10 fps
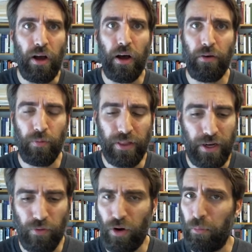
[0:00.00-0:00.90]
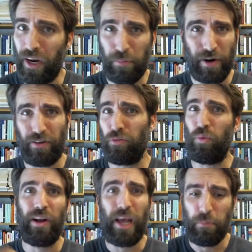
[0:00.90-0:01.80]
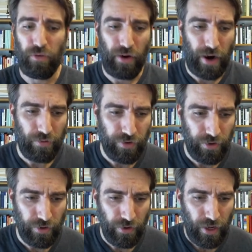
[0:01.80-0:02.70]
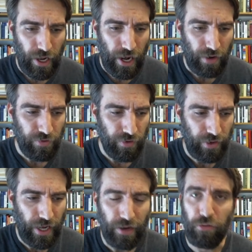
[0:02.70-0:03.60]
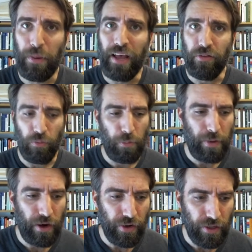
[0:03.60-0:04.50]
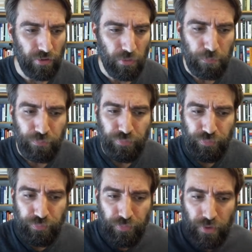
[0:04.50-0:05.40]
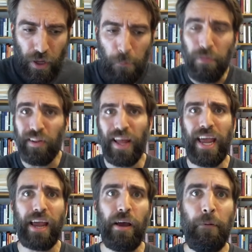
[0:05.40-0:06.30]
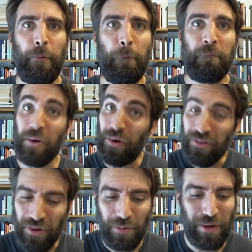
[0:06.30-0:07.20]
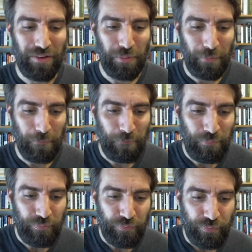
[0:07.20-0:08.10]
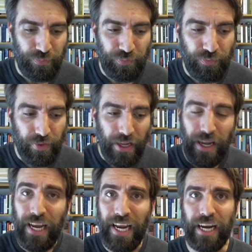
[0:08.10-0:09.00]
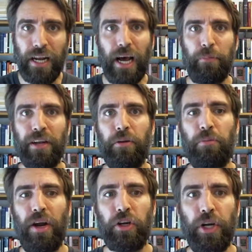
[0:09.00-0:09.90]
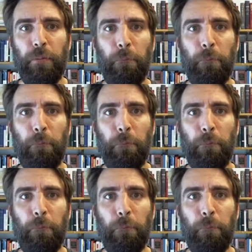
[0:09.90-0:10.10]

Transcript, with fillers: within the Roman Empire, just one emperor after after the next. Peasant rebellions, plague, currency debasement, economic depression.